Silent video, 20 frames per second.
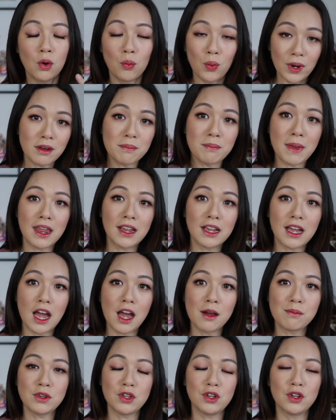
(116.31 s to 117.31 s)
with
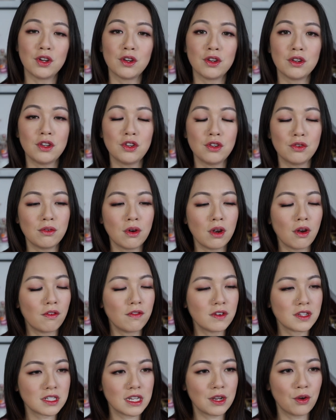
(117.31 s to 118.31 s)
makeup you know you
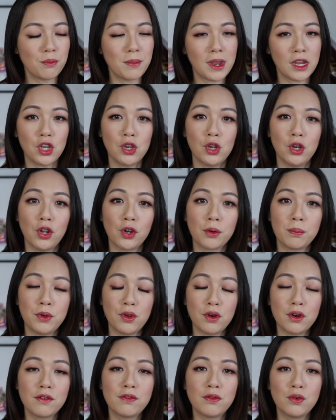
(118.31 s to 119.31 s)
obviously will make you look
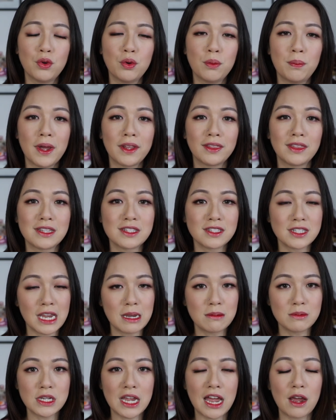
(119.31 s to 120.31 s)
beautiful but at the
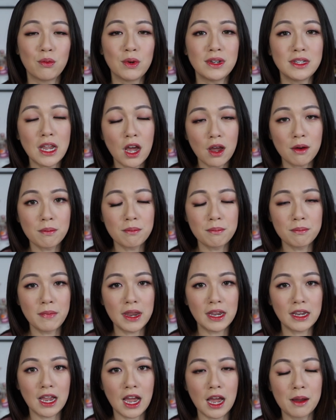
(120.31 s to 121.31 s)
same time without
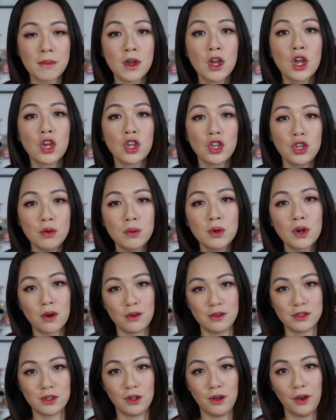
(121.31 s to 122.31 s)
makeup you will
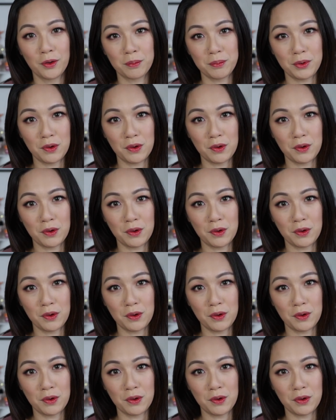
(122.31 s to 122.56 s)
also look